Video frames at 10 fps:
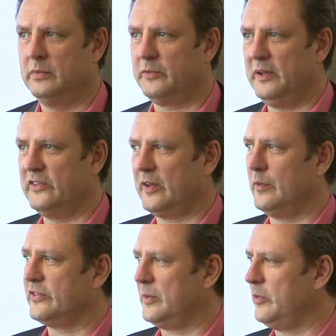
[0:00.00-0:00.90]
spent
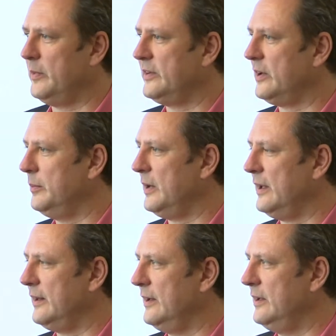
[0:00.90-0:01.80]
some of my time
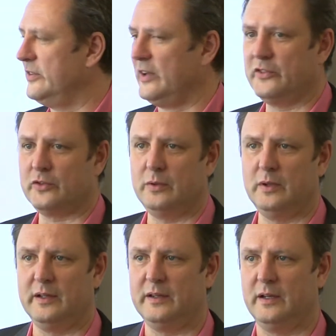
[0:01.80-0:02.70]
at the design
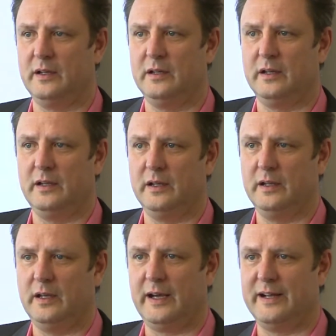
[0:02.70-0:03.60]
school, at
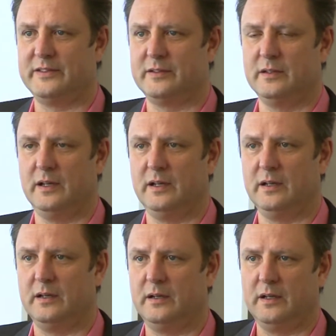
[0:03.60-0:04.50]
the
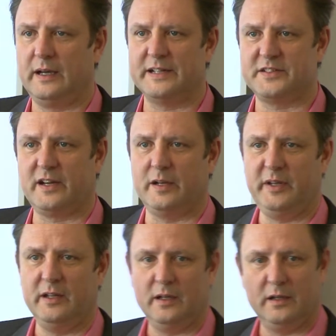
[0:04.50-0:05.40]
Arts
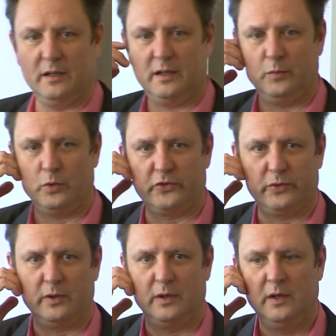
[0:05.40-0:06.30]
Academy in
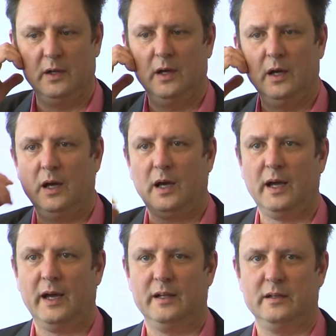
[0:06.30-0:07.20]
Warsaw,
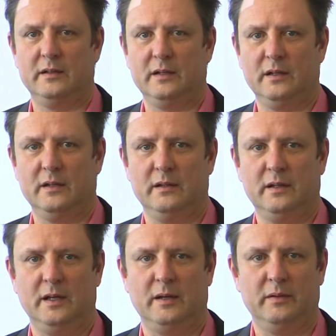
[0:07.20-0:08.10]
and
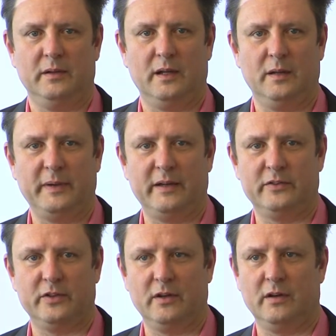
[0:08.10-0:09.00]
the
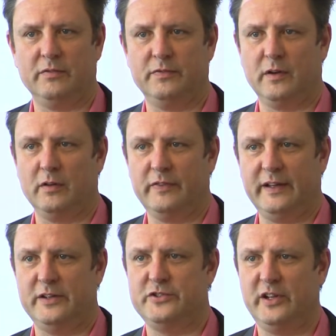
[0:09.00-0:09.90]
amount of
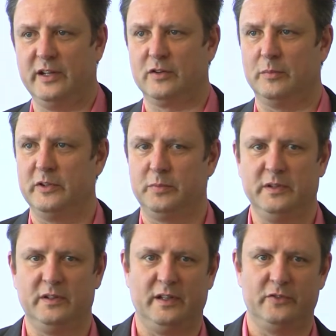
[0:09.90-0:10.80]
energy and
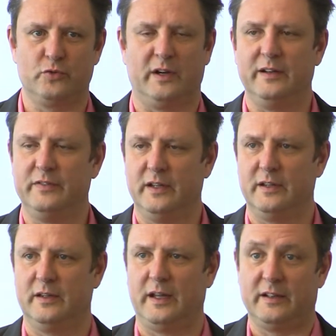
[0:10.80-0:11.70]
commitment and drive
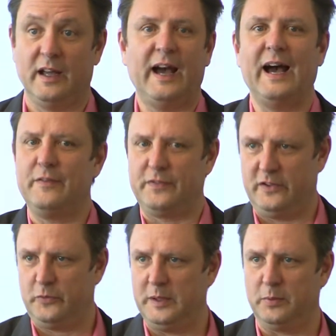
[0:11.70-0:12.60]
that half
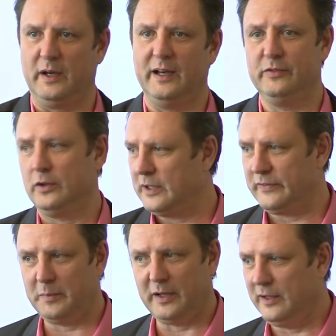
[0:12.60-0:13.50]
these people have. Not
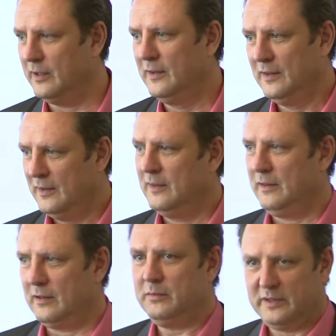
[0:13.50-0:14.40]
everybody,
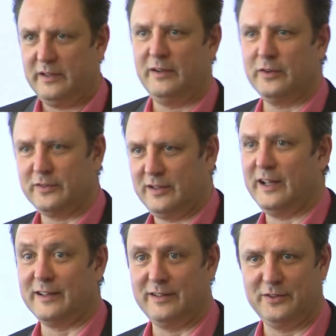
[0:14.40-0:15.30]
they're not
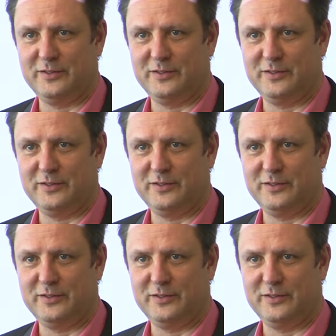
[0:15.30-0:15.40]
like